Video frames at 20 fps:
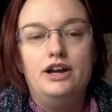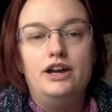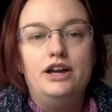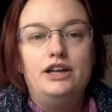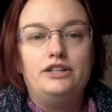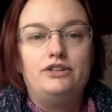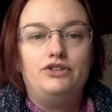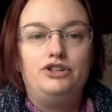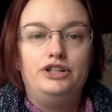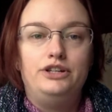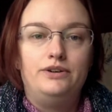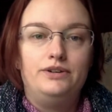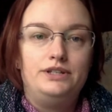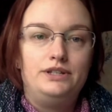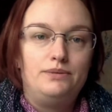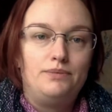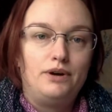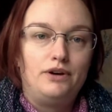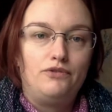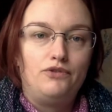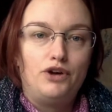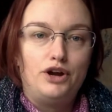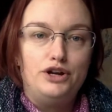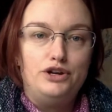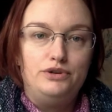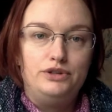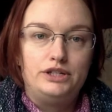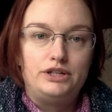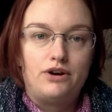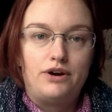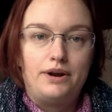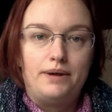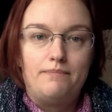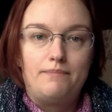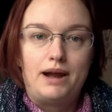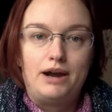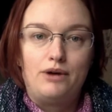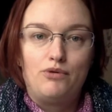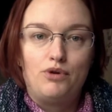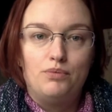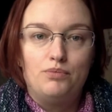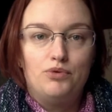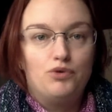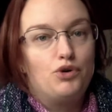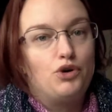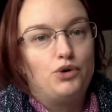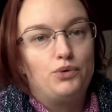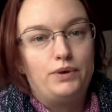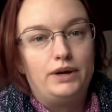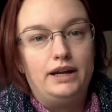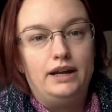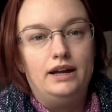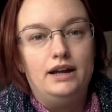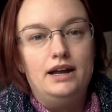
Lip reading: so she goes to work for a new startup microbrewery